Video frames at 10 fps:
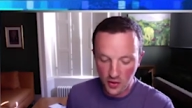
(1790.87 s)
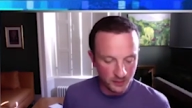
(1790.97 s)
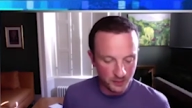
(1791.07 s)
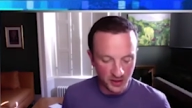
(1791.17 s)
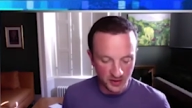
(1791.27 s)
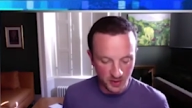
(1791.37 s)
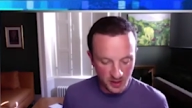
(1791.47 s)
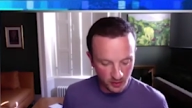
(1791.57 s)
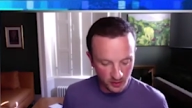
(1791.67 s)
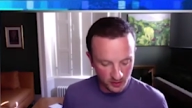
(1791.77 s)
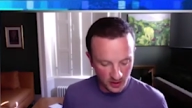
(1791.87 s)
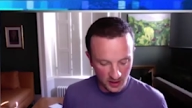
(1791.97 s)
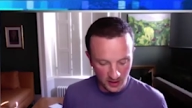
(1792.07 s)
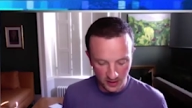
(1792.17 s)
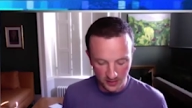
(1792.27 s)
because people
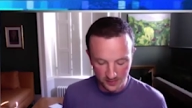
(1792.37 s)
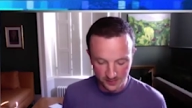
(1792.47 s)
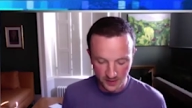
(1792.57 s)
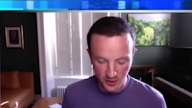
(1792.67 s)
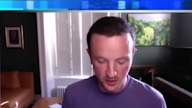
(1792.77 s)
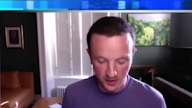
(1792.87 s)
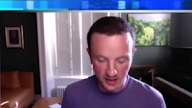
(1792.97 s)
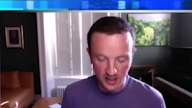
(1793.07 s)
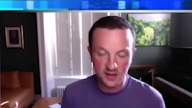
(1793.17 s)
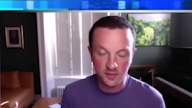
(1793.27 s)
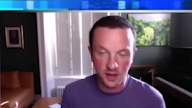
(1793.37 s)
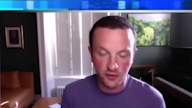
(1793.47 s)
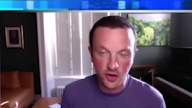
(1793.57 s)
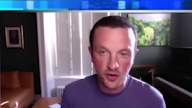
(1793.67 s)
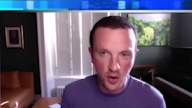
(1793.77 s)
are, if
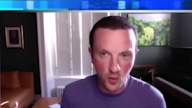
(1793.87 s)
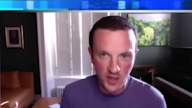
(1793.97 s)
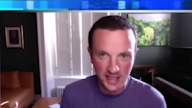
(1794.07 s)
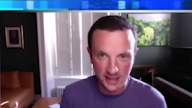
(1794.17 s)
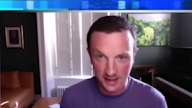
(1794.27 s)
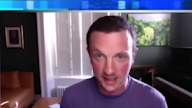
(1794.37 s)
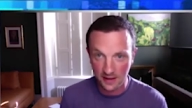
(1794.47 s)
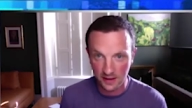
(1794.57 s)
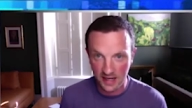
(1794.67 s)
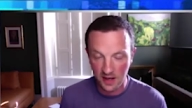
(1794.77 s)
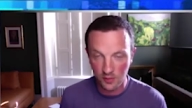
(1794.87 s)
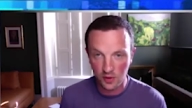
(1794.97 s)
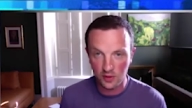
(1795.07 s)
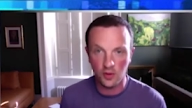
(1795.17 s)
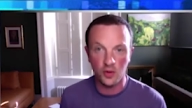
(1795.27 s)
you're not willing to get on a
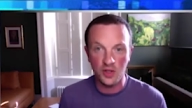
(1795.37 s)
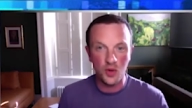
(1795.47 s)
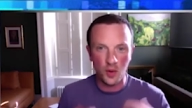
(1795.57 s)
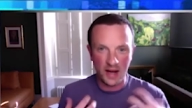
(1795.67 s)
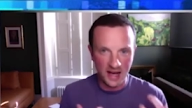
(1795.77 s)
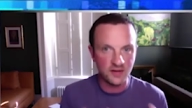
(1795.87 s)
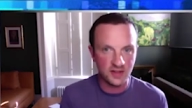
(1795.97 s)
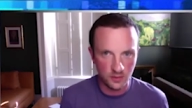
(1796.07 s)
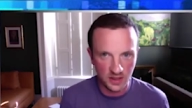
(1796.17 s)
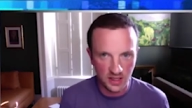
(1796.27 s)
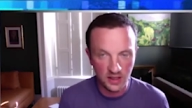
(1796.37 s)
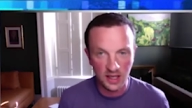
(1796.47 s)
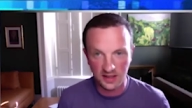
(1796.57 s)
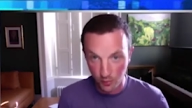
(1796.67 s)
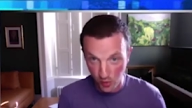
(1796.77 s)
camera, or you don't have somebody
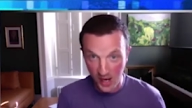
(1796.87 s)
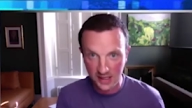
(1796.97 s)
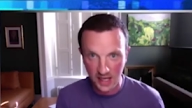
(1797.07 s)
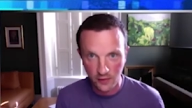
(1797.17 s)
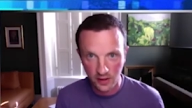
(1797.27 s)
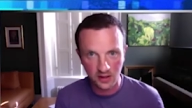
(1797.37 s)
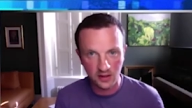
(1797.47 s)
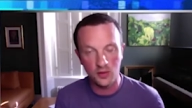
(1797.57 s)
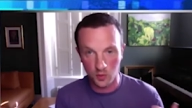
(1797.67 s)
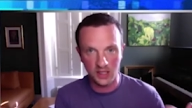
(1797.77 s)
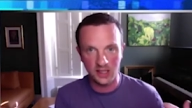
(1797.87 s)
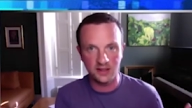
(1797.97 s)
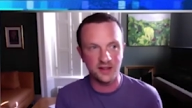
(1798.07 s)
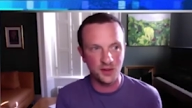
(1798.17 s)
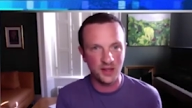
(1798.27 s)
as a brand advocate who's willing to
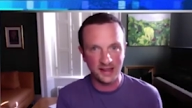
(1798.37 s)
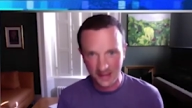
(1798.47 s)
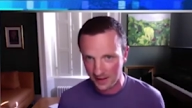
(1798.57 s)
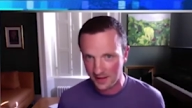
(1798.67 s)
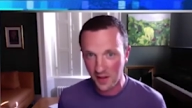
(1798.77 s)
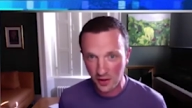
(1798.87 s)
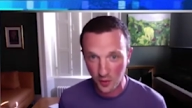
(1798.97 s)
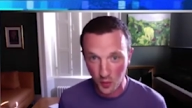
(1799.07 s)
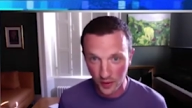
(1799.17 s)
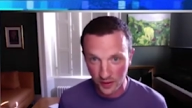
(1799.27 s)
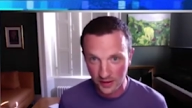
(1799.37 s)
do that, then it's not going to work.